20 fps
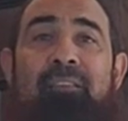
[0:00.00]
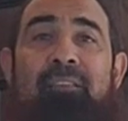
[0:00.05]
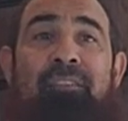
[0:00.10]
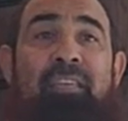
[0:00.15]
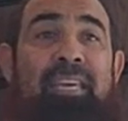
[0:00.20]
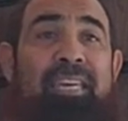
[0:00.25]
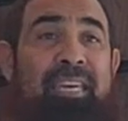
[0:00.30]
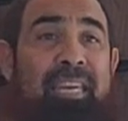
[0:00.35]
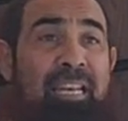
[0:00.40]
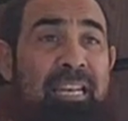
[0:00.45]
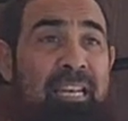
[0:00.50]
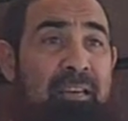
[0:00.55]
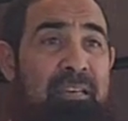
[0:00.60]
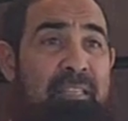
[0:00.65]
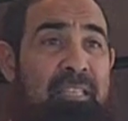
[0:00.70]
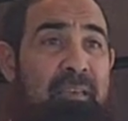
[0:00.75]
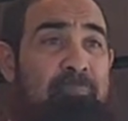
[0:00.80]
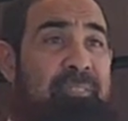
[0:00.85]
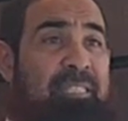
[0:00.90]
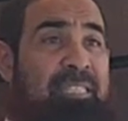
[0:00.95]
they're killing
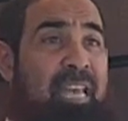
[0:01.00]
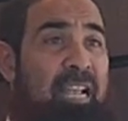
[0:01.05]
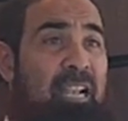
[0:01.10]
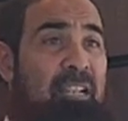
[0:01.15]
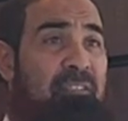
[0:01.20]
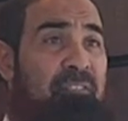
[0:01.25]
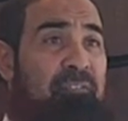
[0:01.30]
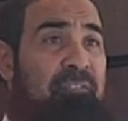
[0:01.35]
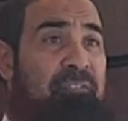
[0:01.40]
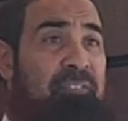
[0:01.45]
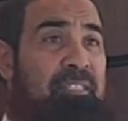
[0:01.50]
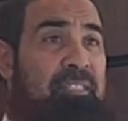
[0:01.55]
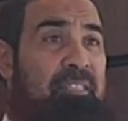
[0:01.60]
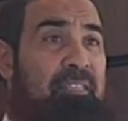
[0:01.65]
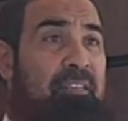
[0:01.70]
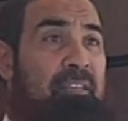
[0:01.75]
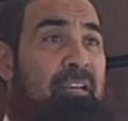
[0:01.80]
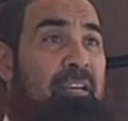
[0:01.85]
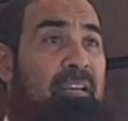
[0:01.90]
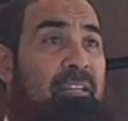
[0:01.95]
themselves
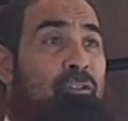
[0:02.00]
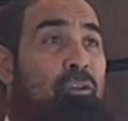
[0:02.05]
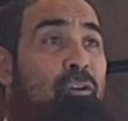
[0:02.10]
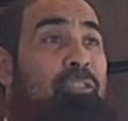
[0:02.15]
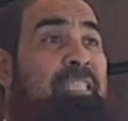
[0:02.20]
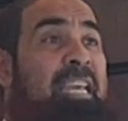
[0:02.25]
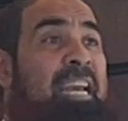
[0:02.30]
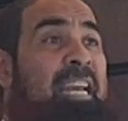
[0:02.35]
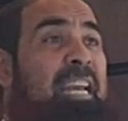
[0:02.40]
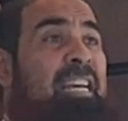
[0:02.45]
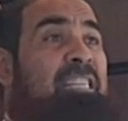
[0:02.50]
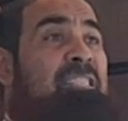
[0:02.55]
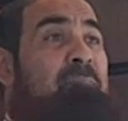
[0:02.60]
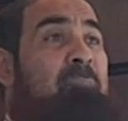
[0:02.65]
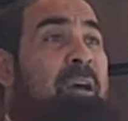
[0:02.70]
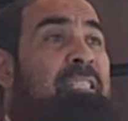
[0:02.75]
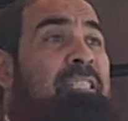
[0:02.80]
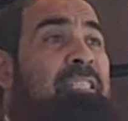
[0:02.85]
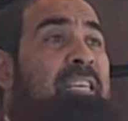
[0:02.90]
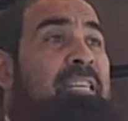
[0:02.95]
to take as
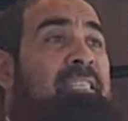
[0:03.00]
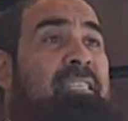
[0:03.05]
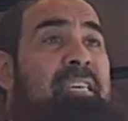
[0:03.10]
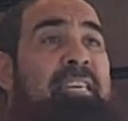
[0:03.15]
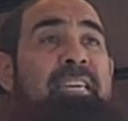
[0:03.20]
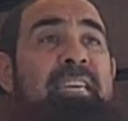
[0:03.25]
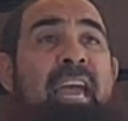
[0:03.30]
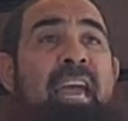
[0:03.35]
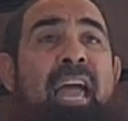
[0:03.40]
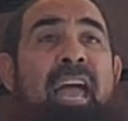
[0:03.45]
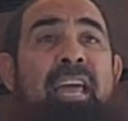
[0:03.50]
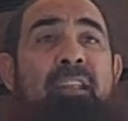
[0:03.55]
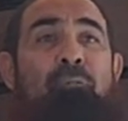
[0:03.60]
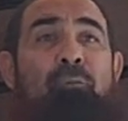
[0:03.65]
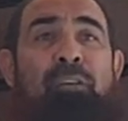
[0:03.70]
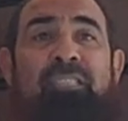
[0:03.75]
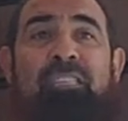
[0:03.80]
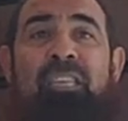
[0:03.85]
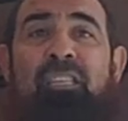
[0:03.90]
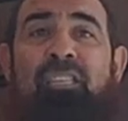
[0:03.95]
much as they can
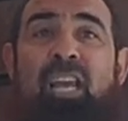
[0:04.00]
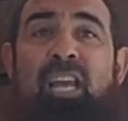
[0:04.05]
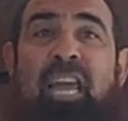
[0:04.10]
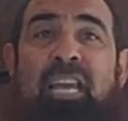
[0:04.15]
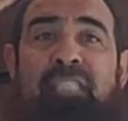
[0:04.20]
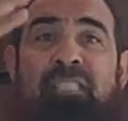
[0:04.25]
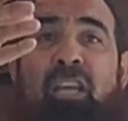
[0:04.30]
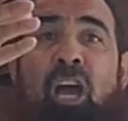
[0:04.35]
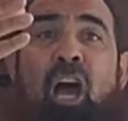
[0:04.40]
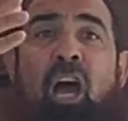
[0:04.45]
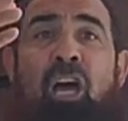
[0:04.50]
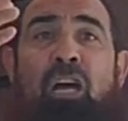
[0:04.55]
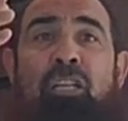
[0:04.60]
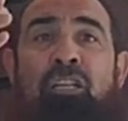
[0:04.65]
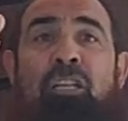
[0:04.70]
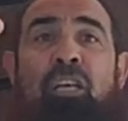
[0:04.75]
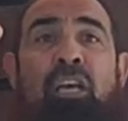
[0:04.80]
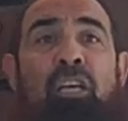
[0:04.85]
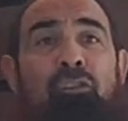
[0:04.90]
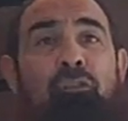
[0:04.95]
with the shaitan
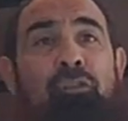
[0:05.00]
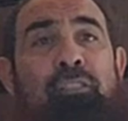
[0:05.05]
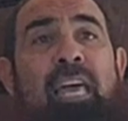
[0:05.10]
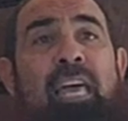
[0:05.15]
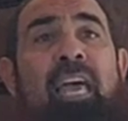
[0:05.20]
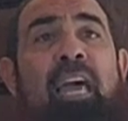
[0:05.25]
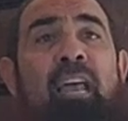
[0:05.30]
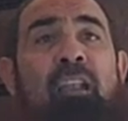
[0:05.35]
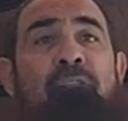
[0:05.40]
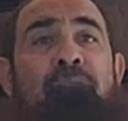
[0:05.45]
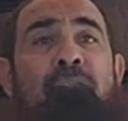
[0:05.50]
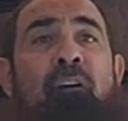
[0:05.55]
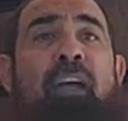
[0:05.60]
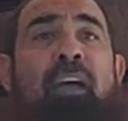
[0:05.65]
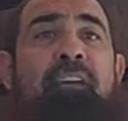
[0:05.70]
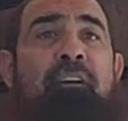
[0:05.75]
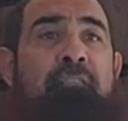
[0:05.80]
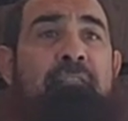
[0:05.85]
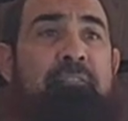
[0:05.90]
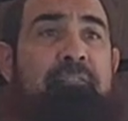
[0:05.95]
to the
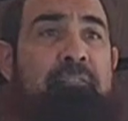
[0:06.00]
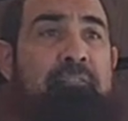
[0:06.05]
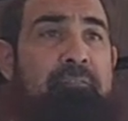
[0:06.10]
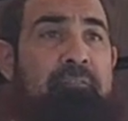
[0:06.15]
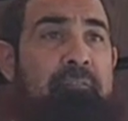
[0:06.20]
hellfire